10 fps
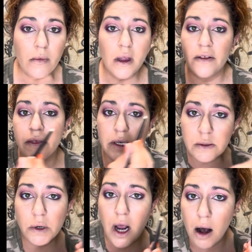this
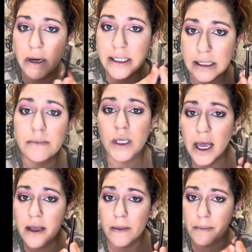one always seems
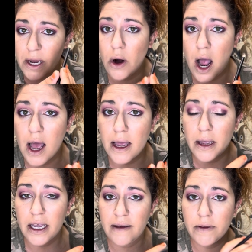like the better
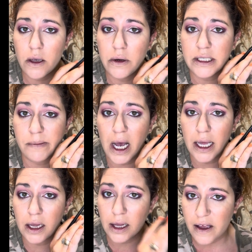eye, even though it's
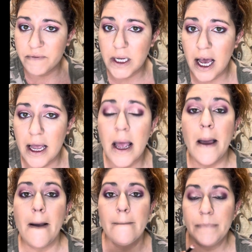my left eye.
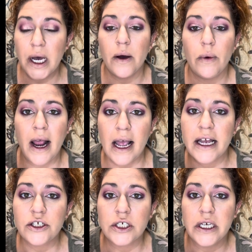But when I
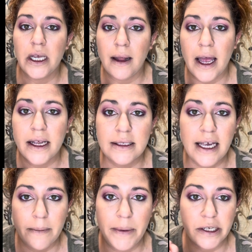actually like
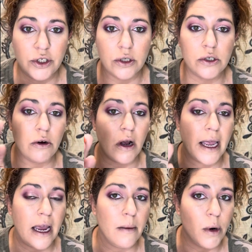take pictures or on
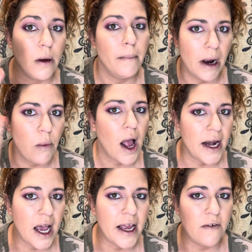camera, my right
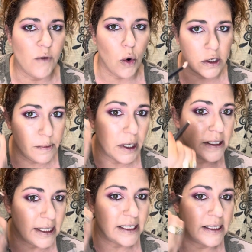eye, of course,
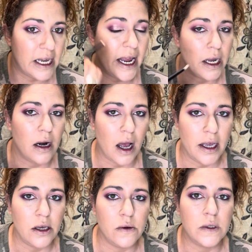because that's the hand I
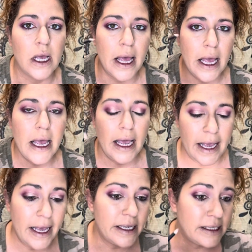use,
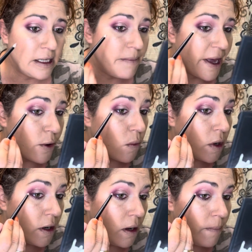is the better
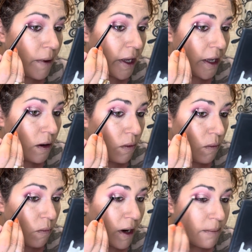one. But
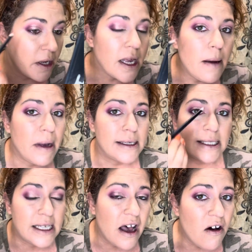when I'm looking at
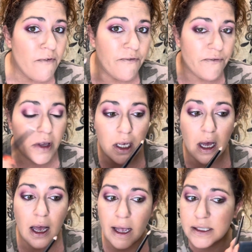myself,
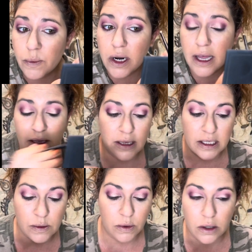I swear like
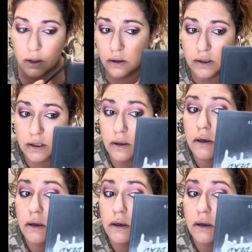this one looks